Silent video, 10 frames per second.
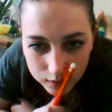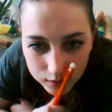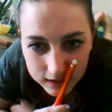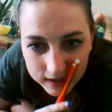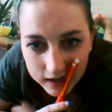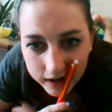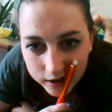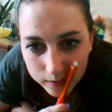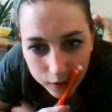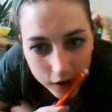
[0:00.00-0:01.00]
while taking
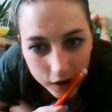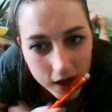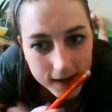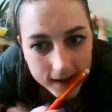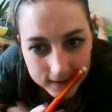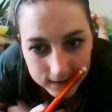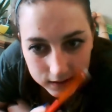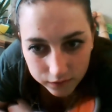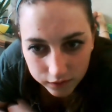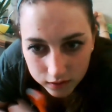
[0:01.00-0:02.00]
Acropol is
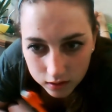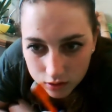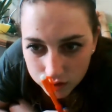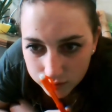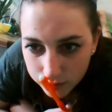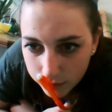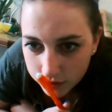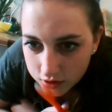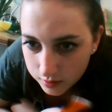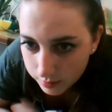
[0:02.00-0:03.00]
different than the true
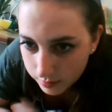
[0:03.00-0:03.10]
proportion of